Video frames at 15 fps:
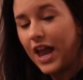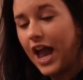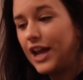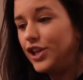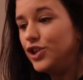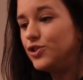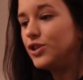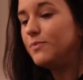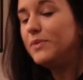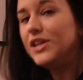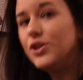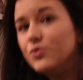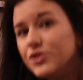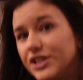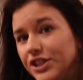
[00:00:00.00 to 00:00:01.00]
And you should be
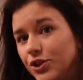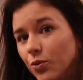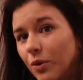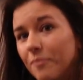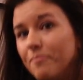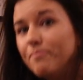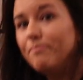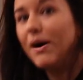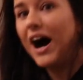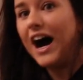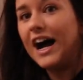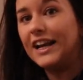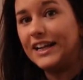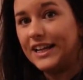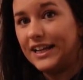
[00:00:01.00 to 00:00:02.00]
using your
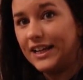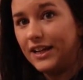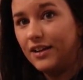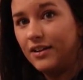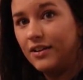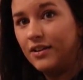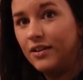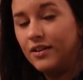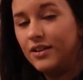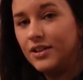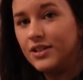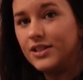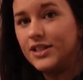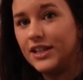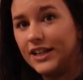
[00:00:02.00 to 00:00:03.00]
body
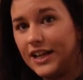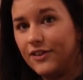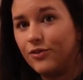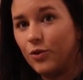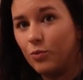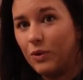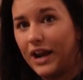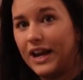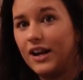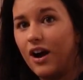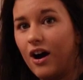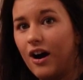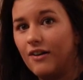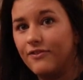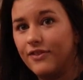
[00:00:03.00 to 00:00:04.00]
to get the weight
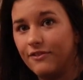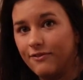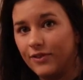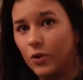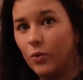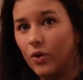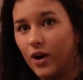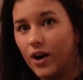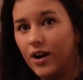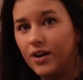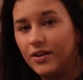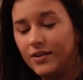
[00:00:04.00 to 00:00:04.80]
off the floor.